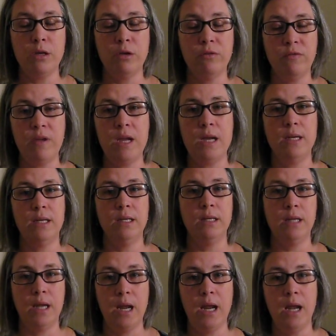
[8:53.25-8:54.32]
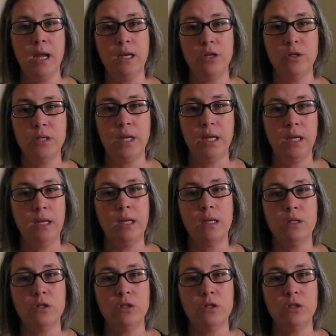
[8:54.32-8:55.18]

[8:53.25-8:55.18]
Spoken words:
feet, and you're taking it